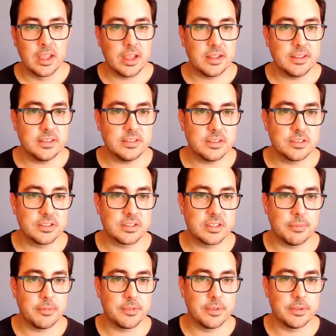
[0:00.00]
and these are
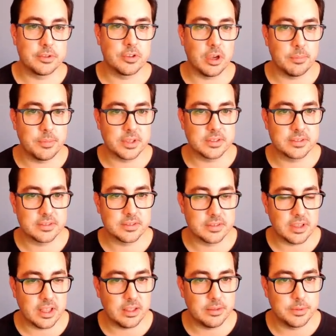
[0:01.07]
some of the
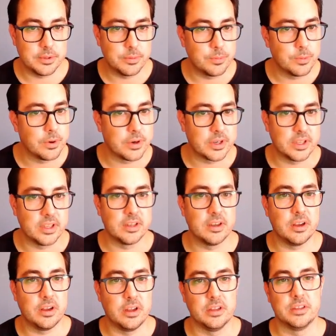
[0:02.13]
topics I'll be working
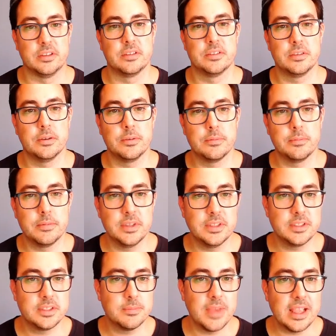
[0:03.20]
on. So
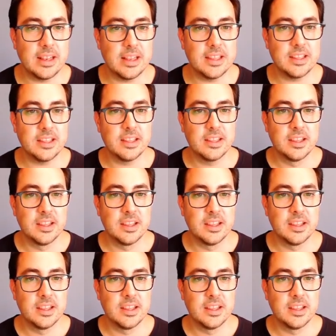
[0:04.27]
it's mainly